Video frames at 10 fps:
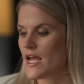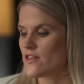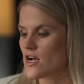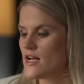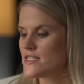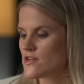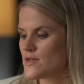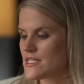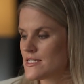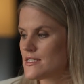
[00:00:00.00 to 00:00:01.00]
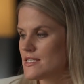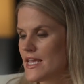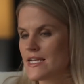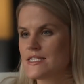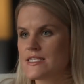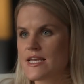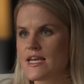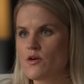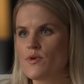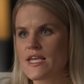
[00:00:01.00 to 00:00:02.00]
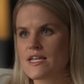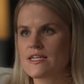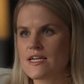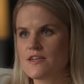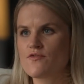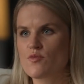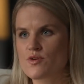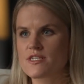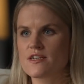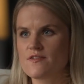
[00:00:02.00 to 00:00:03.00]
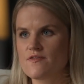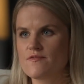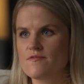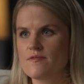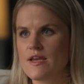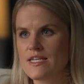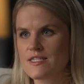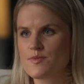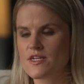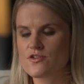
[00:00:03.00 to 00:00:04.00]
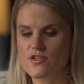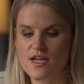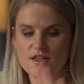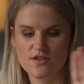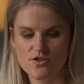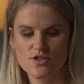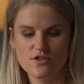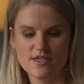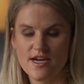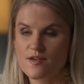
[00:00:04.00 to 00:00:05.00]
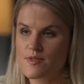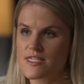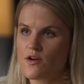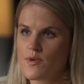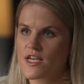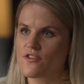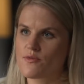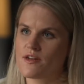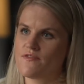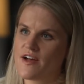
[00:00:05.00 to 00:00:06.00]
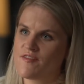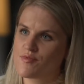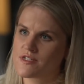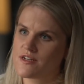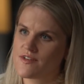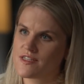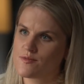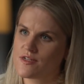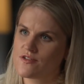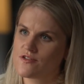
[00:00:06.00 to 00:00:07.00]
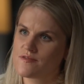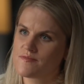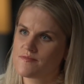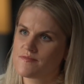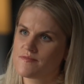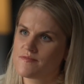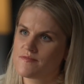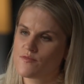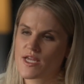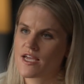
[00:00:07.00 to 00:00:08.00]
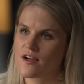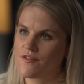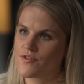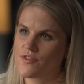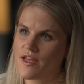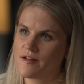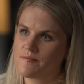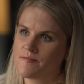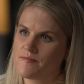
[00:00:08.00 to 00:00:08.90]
And the consequence is they can say we get 94% of hate speech, and then their internal documents say we get 3 to 5% of hate speech. We can't govern that.